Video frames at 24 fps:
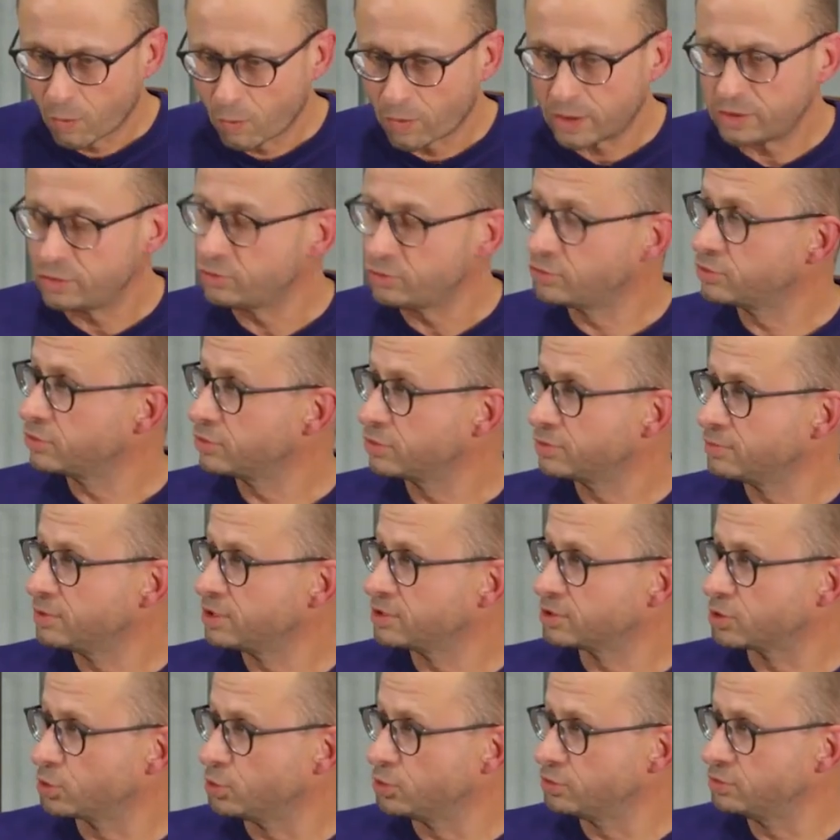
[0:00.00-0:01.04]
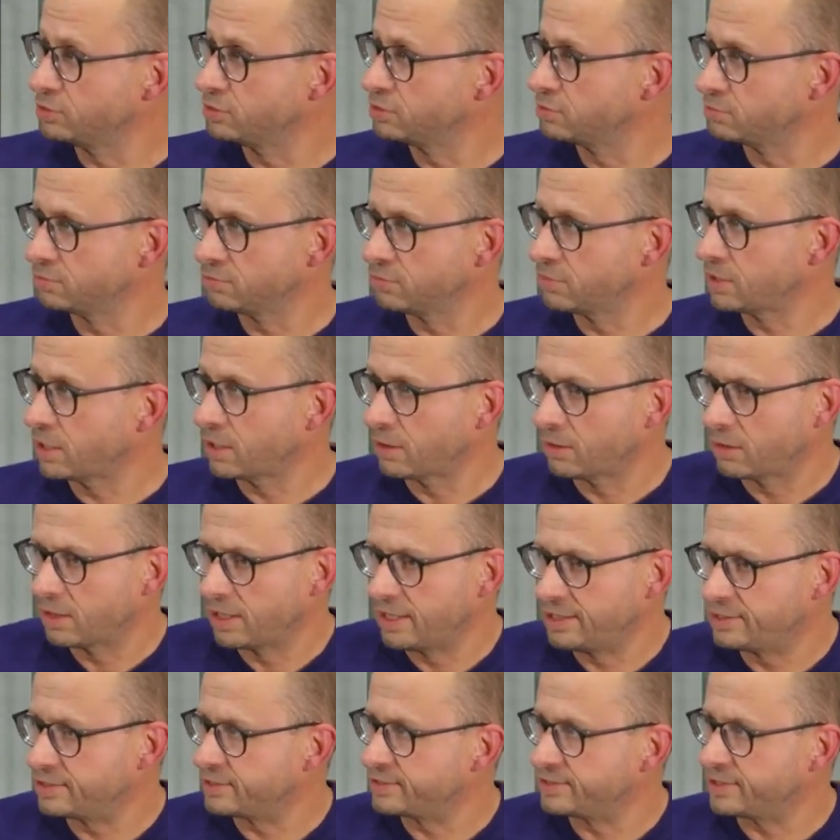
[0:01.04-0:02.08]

When you talk about code, it's